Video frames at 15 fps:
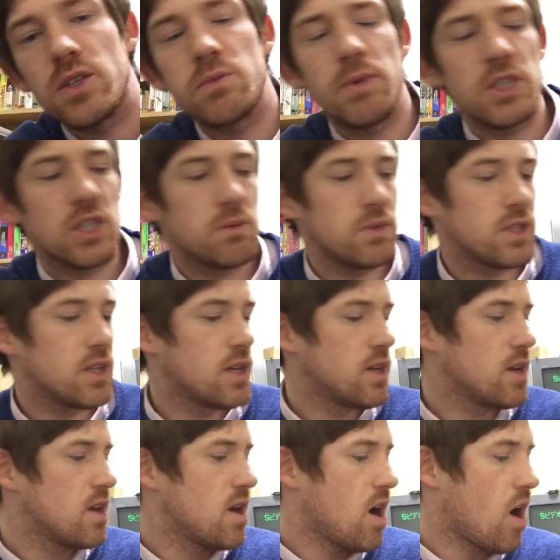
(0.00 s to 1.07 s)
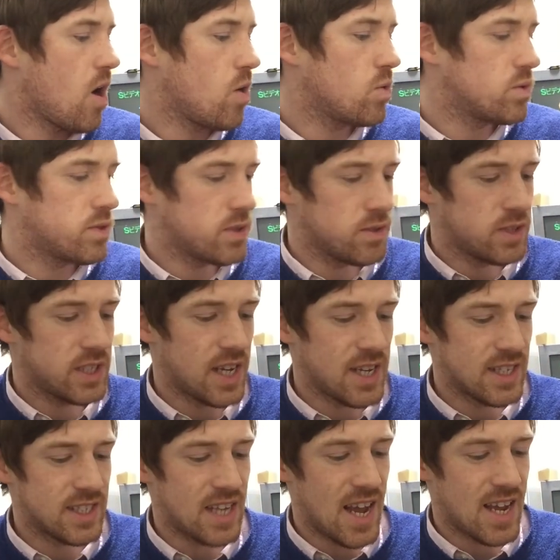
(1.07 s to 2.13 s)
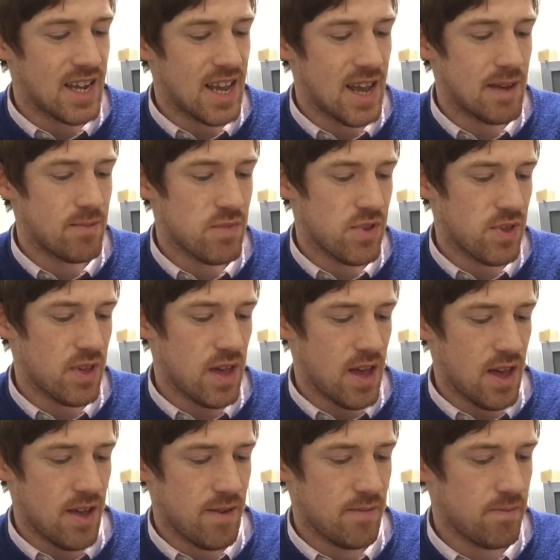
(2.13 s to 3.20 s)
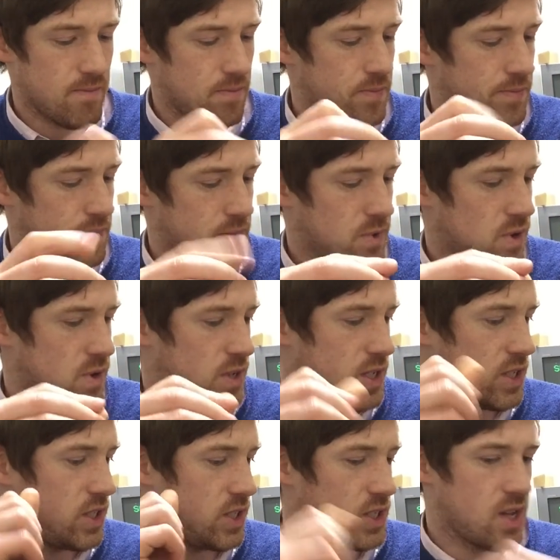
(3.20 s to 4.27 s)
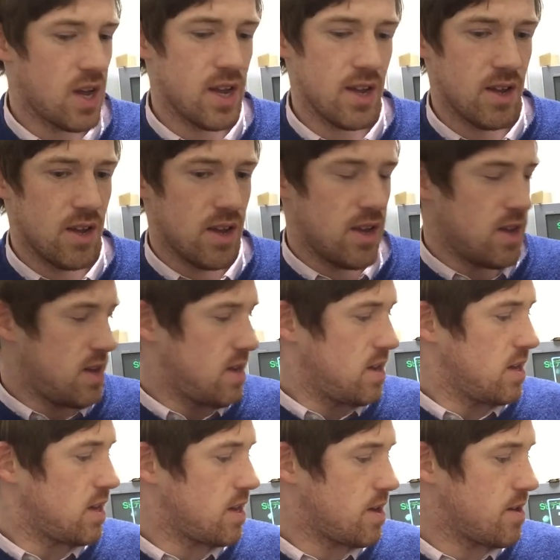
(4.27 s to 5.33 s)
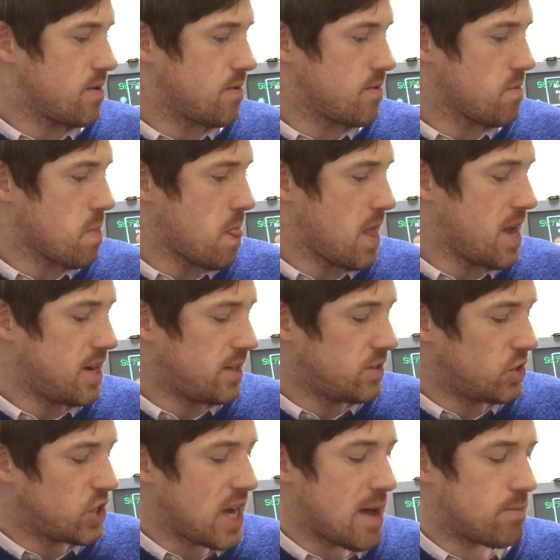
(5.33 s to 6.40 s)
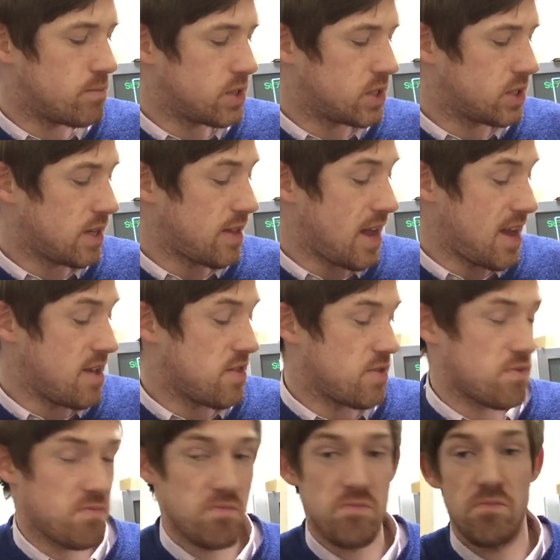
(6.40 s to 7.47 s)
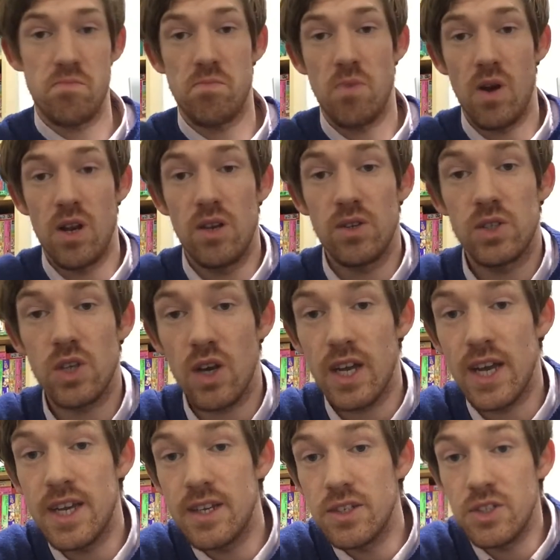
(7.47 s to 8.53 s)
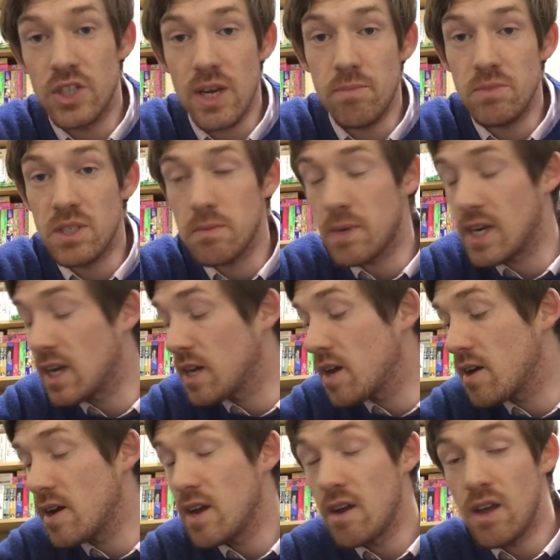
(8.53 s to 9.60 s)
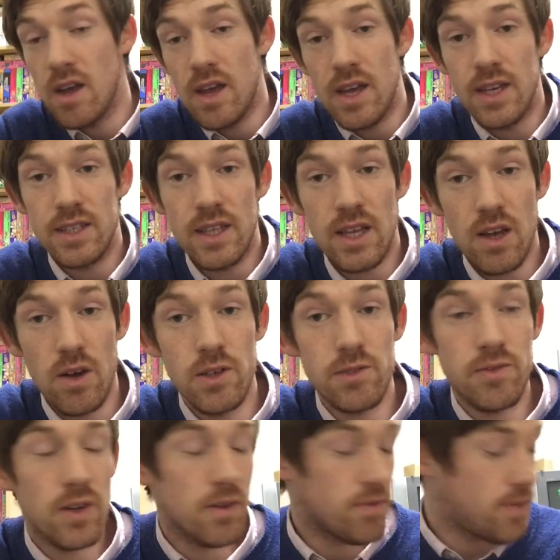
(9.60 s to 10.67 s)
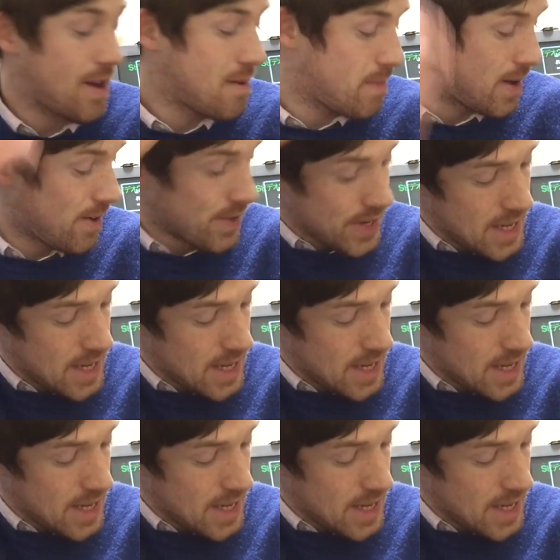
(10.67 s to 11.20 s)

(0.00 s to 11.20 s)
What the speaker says: especially with old Sega Saturn games, because it's just like, you know, hidden gems, and that is, it looks like a hidden gem to me. I know it goes for a fair bit on